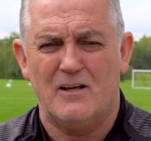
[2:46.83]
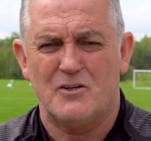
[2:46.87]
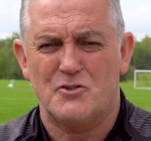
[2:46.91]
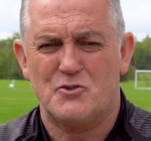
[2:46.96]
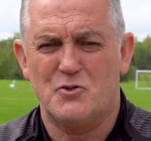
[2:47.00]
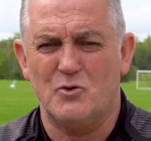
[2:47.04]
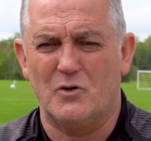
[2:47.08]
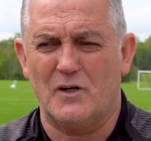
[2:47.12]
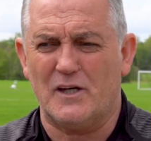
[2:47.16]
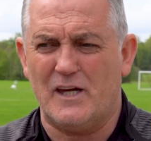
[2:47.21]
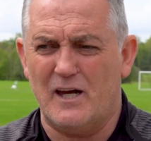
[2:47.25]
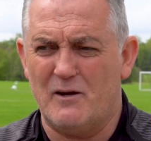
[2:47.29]

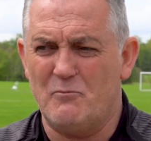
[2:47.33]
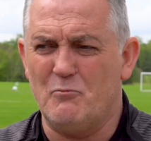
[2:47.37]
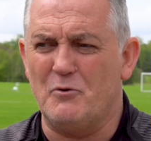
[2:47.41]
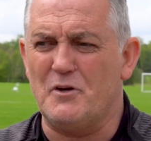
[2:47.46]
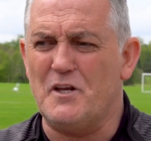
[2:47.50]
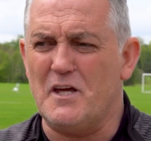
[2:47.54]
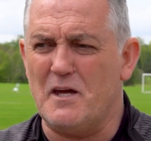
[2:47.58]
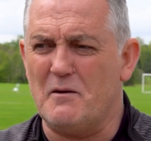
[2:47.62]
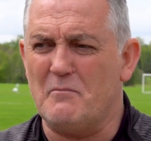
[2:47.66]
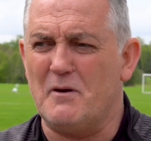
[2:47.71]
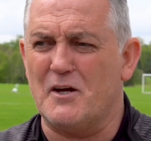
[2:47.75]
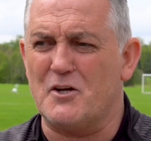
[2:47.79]
So again, we
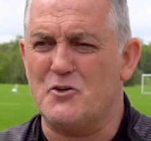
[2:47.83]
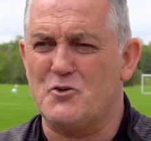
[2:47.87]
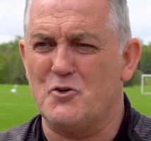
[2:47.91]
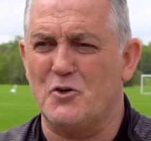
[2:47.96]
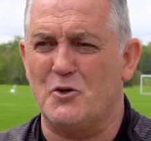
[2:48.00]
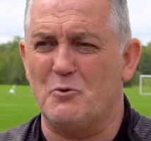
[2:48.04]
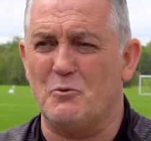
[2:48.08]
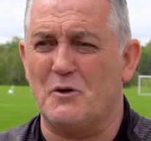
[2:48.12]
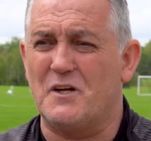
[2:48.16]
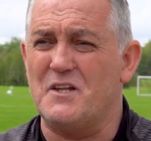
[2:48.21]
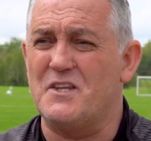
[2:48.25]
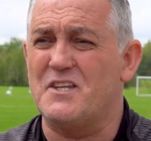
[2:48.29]
need to make sure
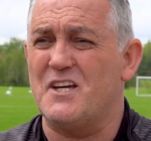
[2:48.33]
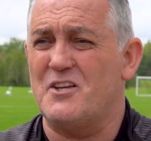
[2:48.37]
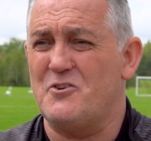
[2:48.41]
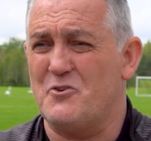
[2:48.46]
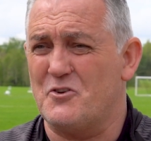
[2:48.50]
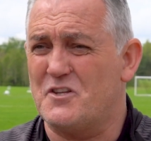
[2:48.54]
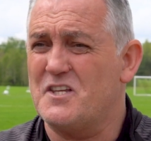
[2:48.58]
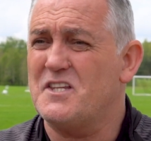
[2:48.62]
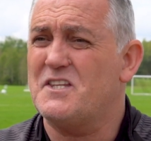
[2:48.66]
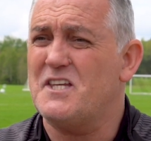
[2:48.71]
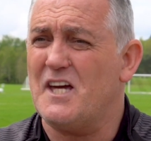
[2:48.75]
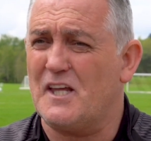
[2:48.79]
that we
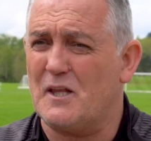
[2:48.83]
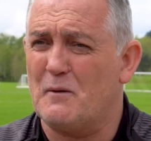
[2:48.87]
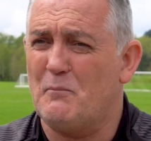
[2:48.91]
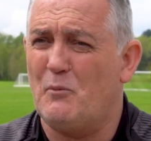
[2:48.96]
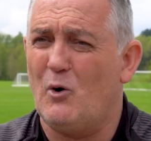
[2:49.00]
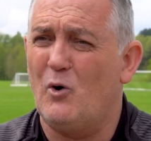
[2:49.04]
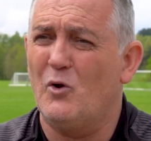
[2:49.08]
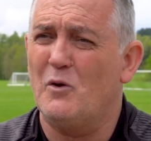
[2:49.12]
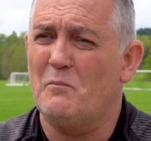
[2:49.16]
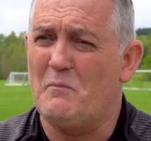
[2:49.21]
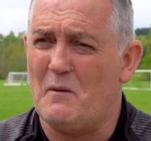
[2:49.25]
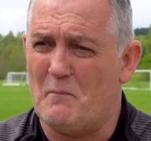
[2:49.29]
continue to take the
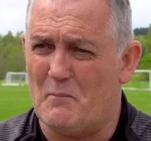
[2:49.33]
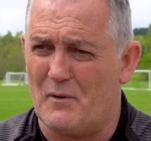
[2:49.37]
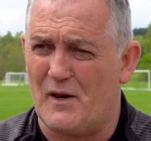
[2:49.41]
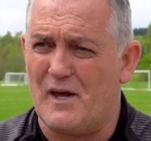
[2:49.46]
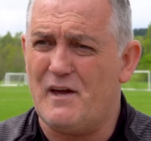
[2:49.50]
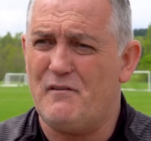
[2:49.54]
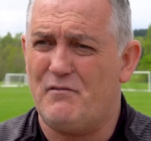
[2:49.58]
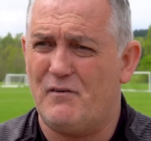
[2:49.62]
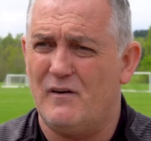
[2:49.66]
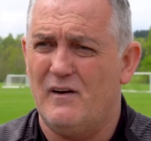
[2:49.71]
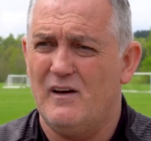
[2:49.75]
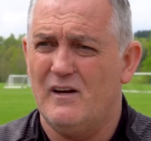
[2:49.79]
ball and be
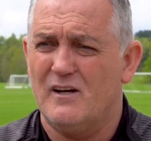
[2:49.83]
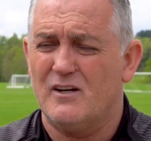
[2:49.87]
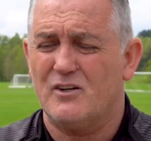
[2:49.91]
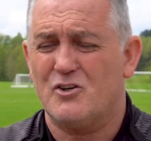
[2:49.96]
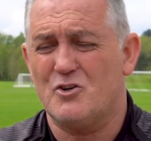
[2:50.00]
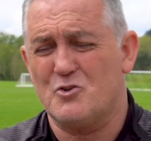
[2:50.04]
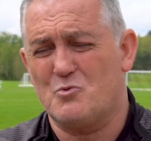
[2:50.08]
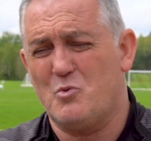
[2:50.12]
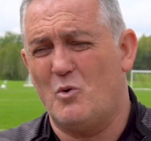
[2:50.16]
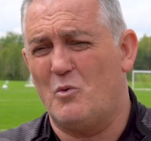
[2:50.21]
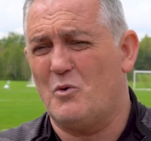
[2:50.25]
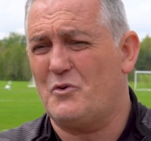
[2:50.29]
brave,
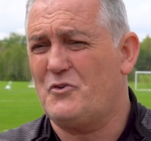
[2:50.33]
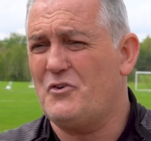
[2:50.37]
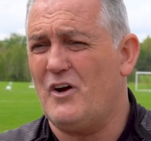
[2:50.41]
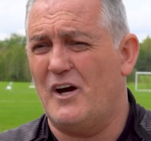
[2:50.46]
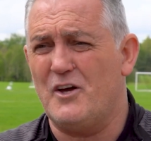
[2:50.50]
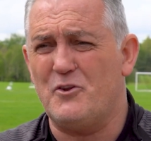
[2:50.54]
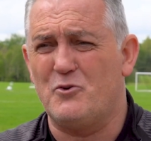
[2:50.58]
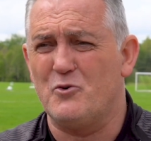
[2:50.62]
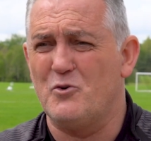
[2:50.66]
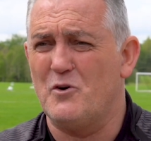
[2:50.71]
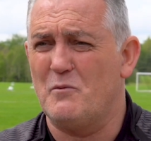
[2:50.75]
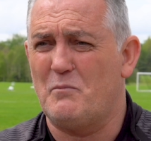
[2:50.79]
because what we're
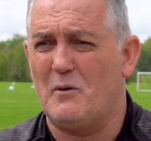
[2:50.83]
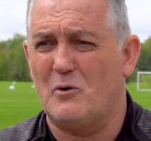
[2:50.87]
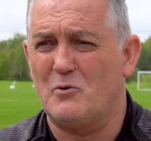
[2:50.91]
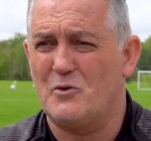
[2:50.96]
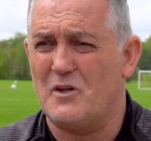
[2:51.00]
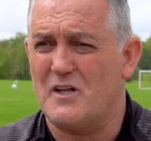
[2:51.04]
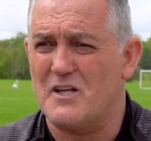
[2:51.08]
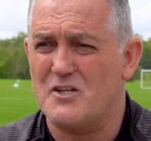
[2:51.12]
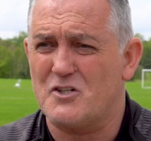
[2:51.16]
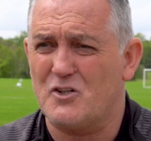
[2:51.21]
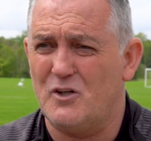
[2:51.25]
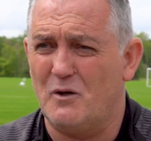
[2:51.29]
trying to do at
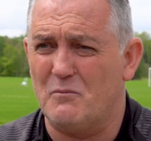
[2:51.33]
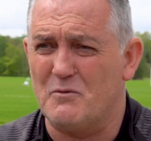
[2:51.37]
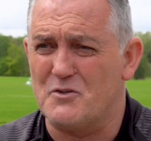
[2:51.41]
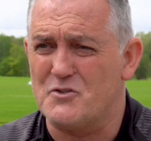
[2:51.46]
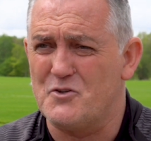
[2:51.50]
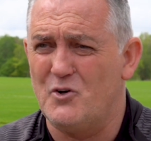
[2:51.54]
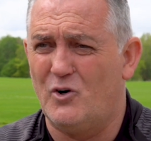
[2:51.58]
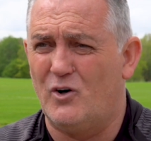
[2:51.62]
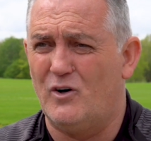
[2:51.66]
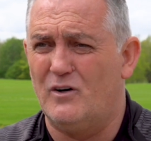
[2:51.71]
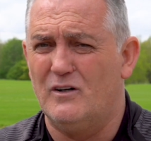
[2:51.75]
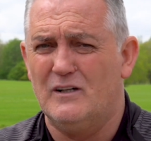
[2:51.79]
building this club
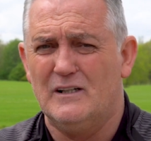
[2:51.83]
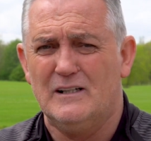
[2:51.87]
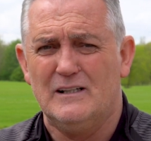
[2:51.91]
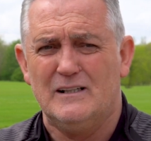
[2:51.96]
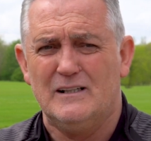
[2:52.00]
is not,